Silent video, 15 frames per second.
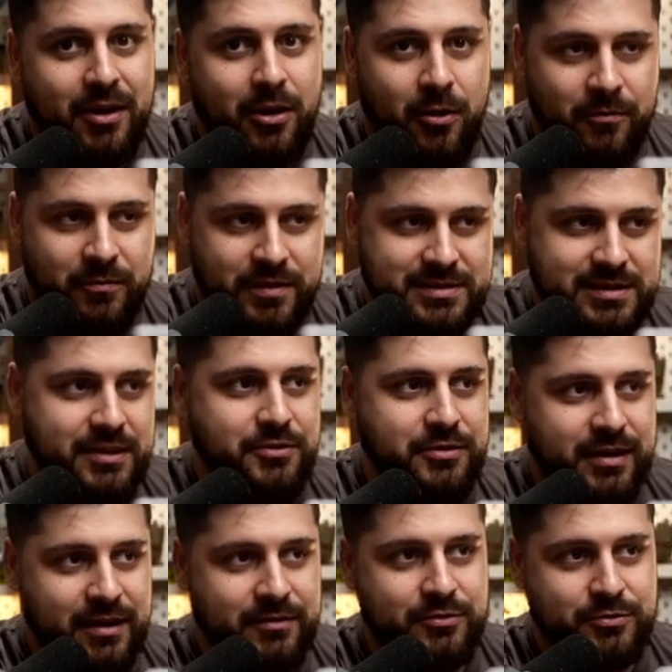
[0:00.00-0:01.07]
Obviously, you
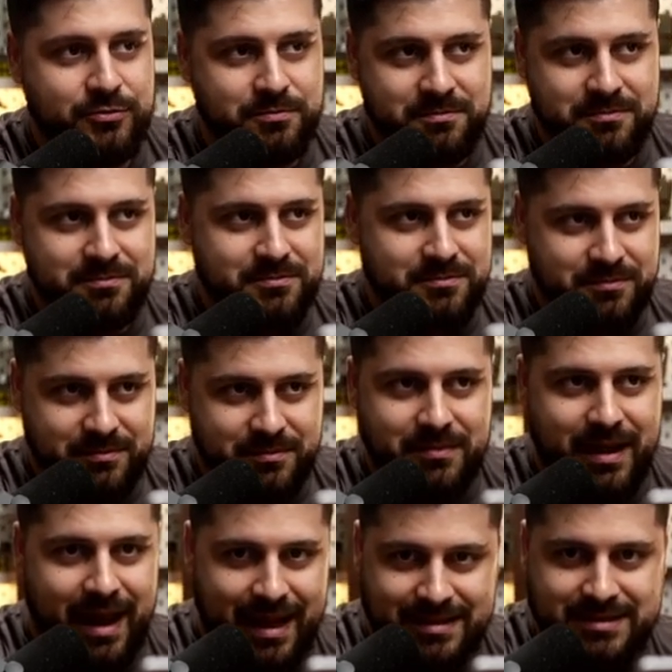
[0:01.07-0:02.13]
have to
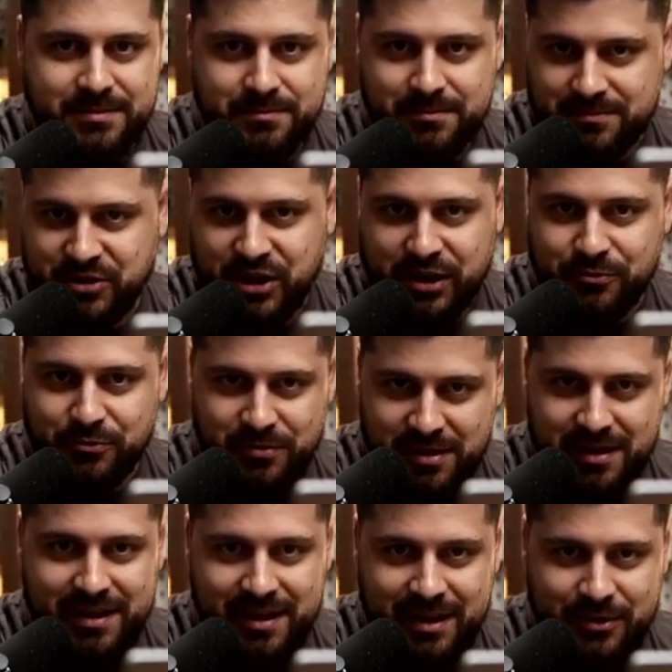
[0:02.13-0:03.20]
add some general
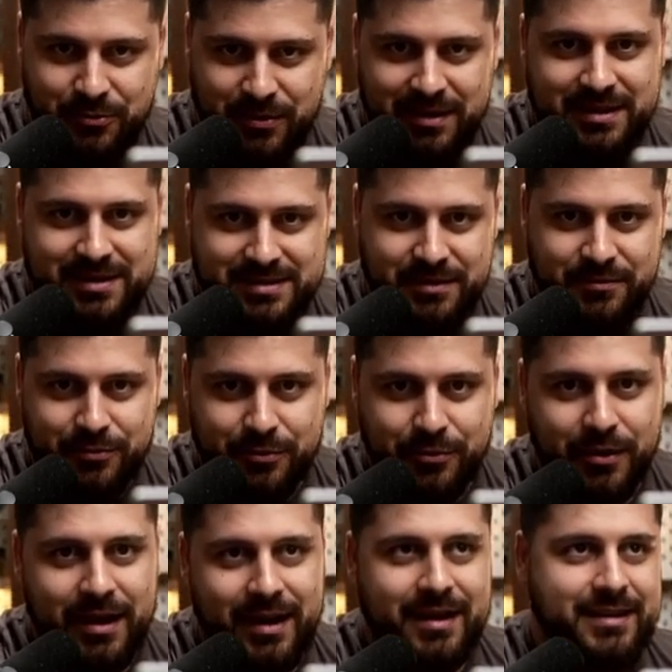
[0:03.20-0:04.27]
thinking to it because if you
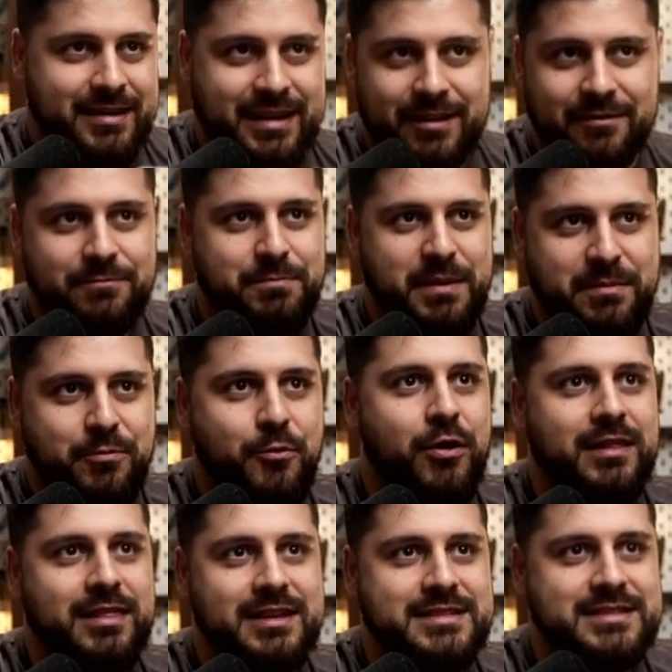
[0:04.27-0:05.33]
give
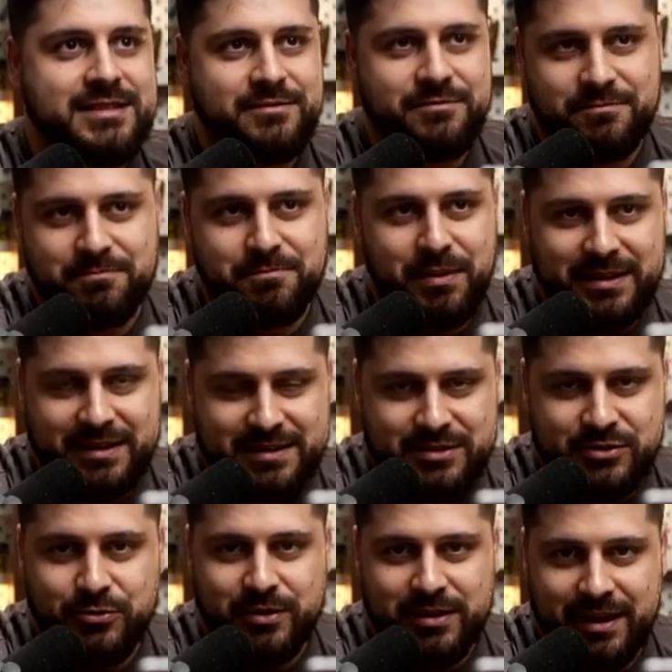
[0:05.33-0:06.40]
people a list of
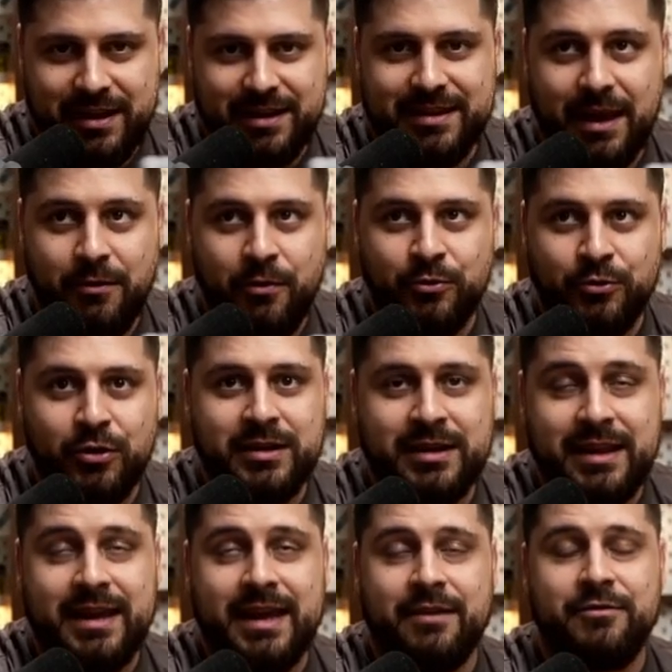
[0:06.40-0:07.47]
buttons to click, they will not
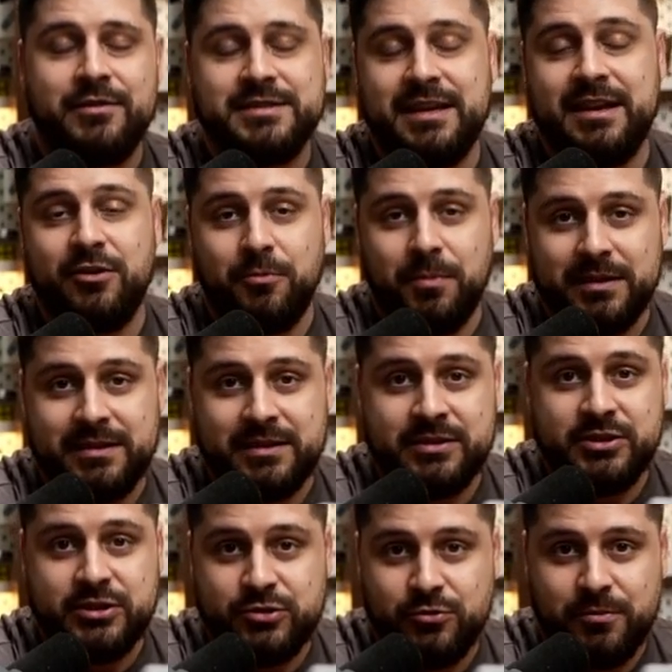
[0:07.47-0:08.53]
click every single button
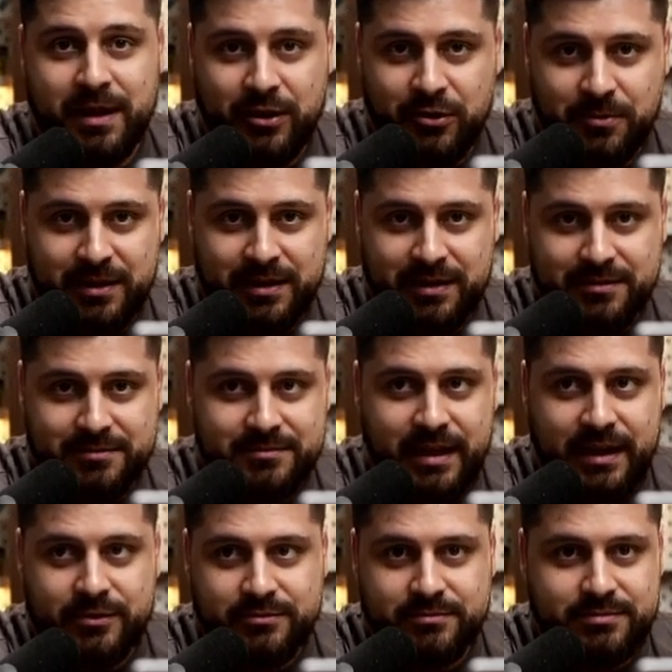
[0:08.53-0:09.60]
just to make you money.
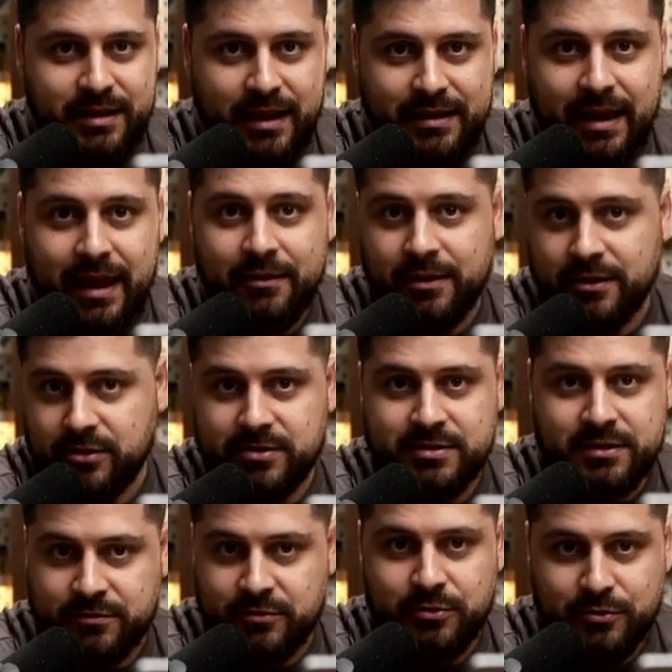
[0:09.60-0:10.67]
They're like they have other
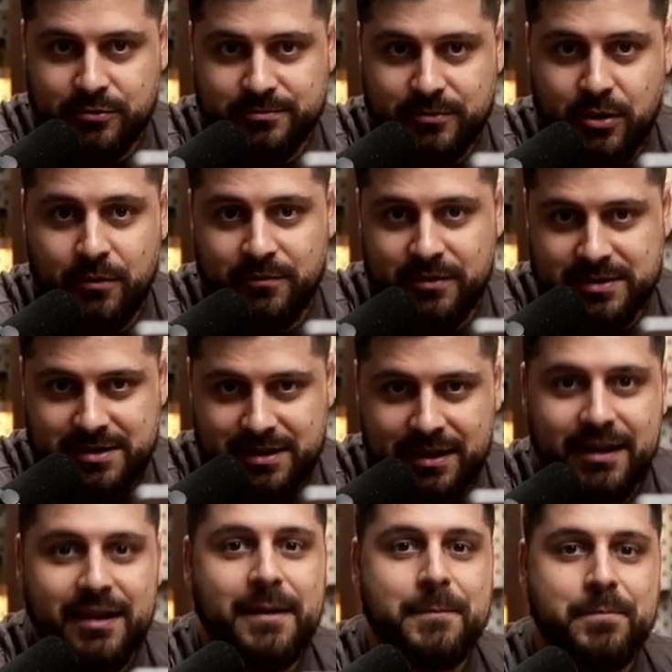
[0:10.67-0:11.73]
stuff to do, obviously.